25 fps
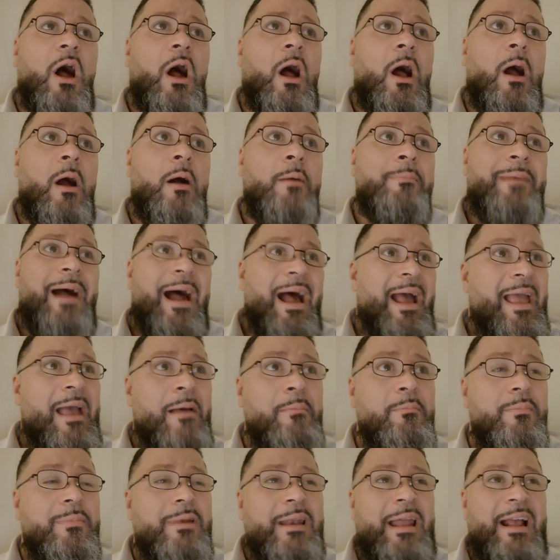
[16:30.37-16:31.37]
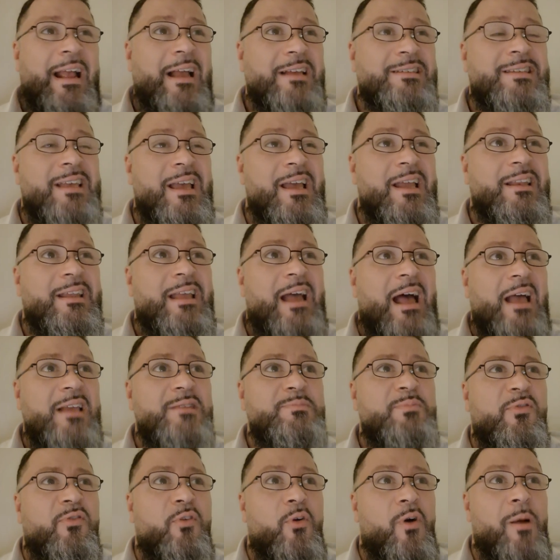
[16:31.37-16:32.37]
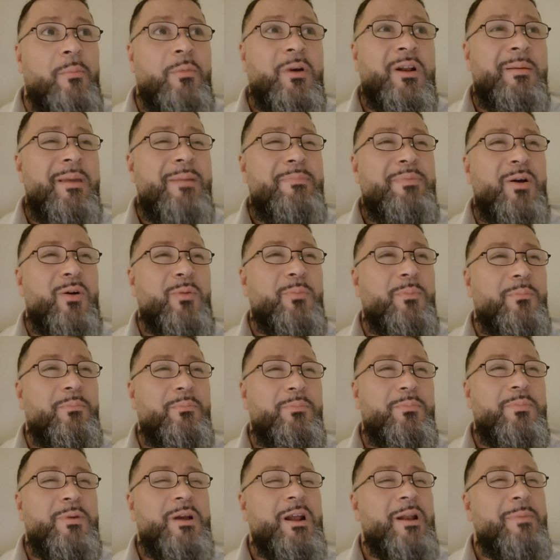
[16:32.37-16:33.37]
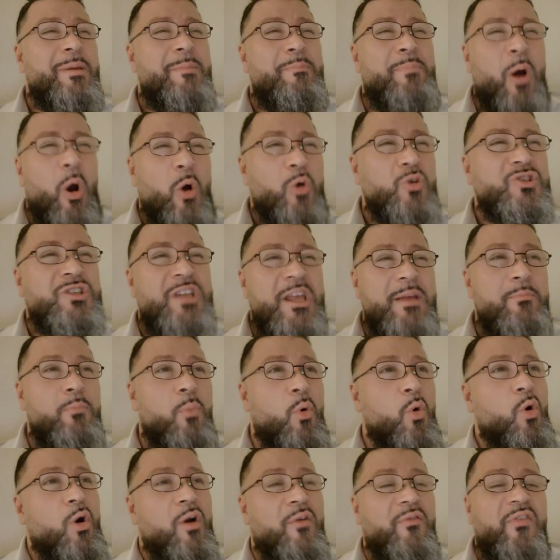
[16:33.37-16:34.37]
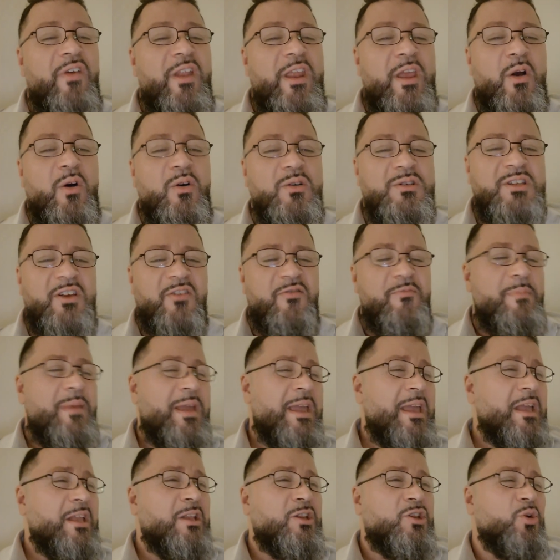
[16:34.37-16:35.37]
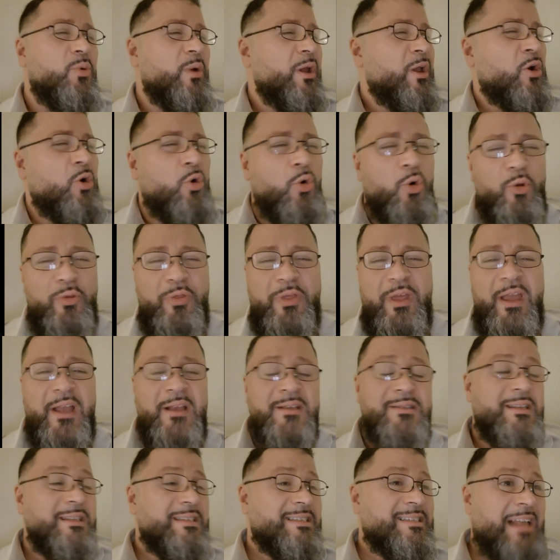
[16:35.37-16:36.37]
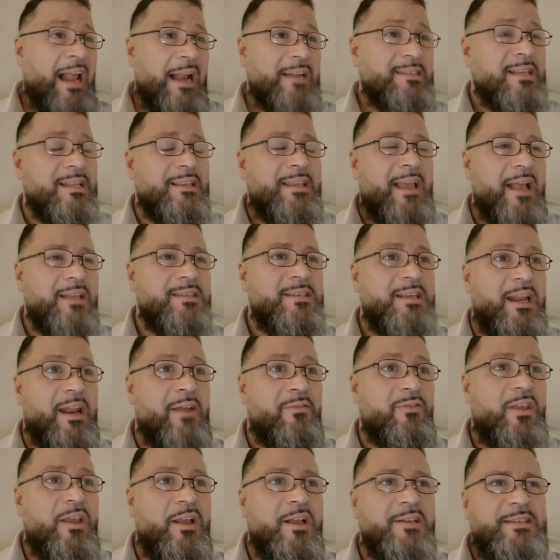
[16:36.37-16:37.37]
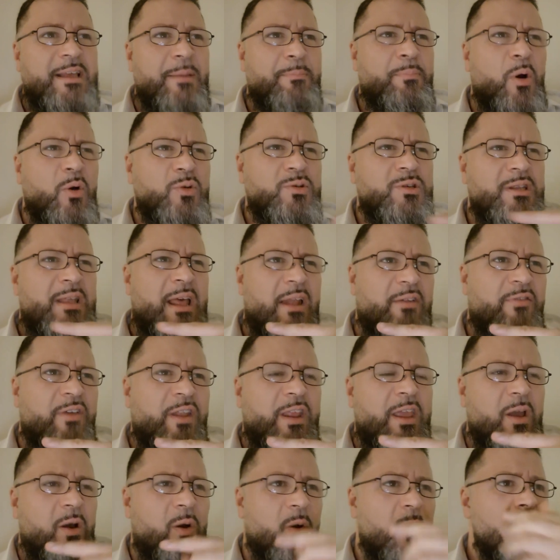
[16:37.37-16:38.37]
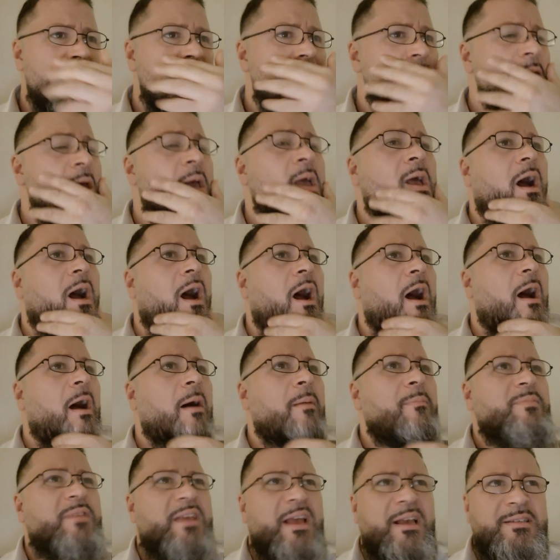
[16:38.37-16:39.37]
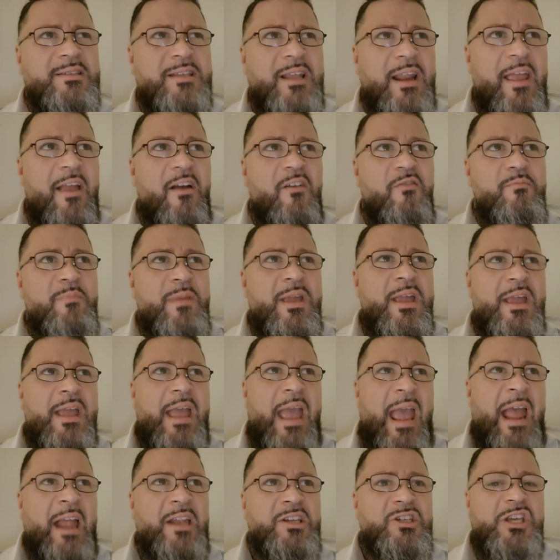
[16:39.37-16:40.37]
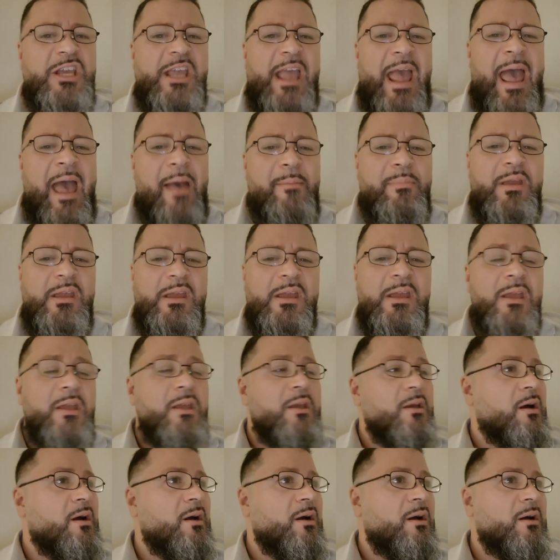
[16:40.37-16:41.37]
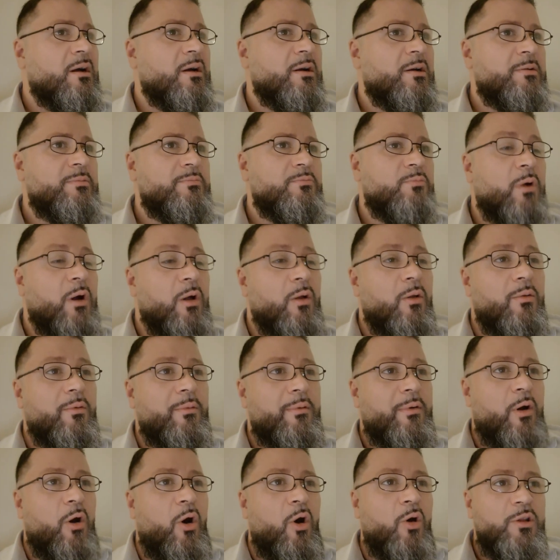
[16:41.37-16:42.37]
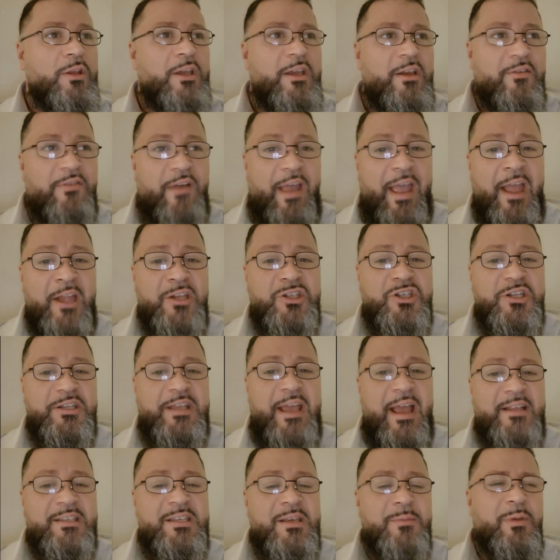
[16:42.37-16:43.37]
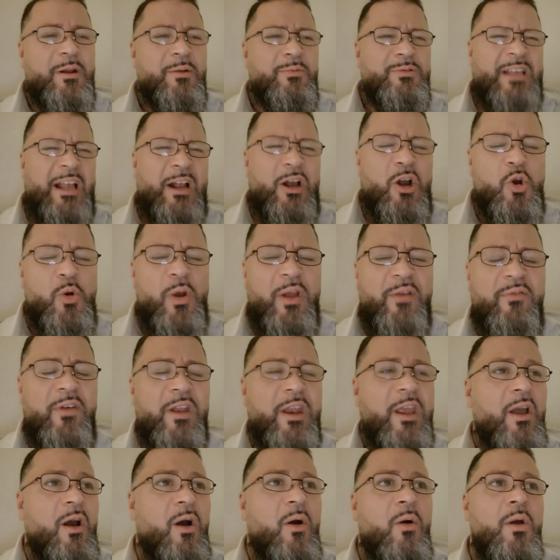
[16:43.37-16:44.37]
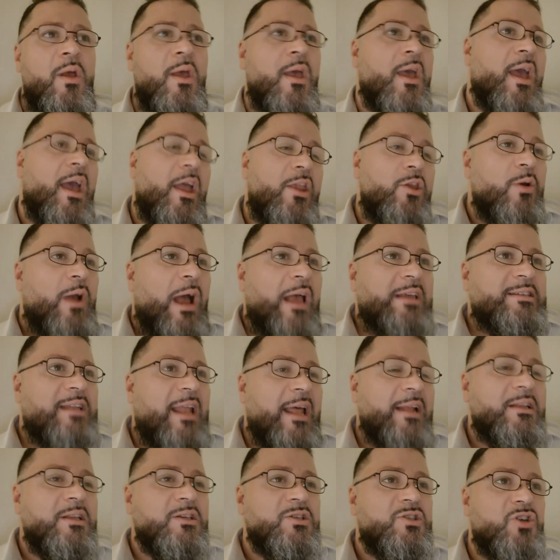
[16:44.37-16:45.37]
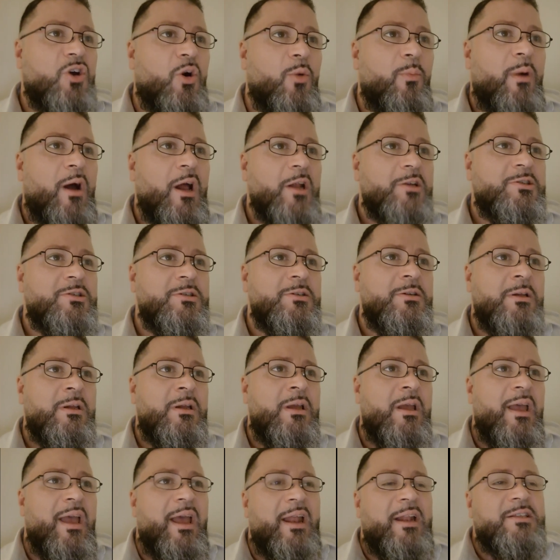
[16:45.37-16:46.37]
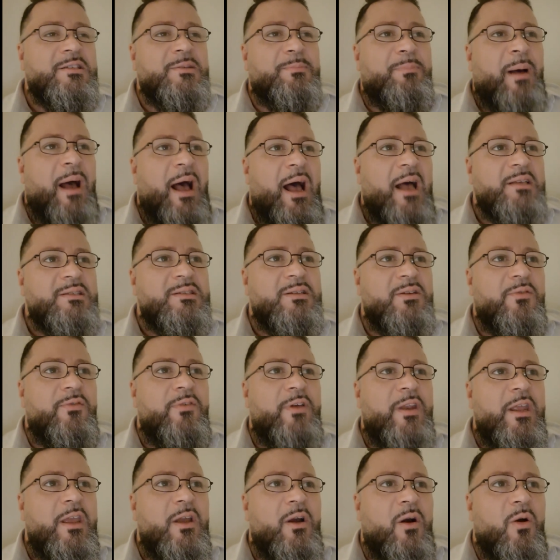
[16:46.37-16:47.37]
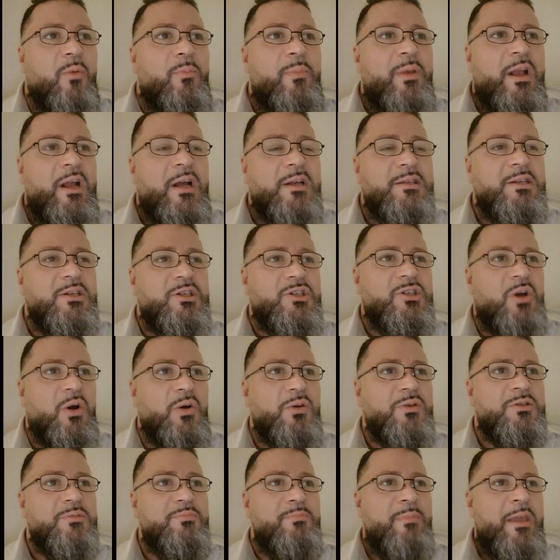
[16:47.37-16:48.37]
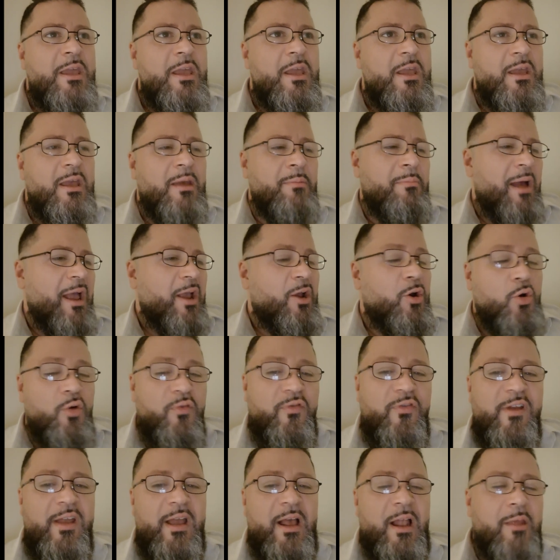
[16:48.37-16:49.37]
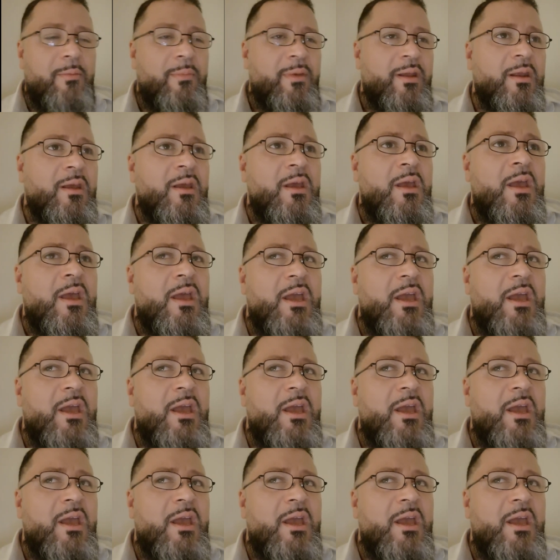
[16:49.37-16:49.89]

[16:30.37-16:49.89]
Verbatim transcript: I am, like I said, guys, before, I'm going to be posting more videos of me doing cool things and salsa dancing and everything, because I posted that video yesterday of me, Angie, Abby, well, only of Angie dancing, but it was like a quick video, and you guys liked it so much. And it's a positive video because it shows me in my goofy element.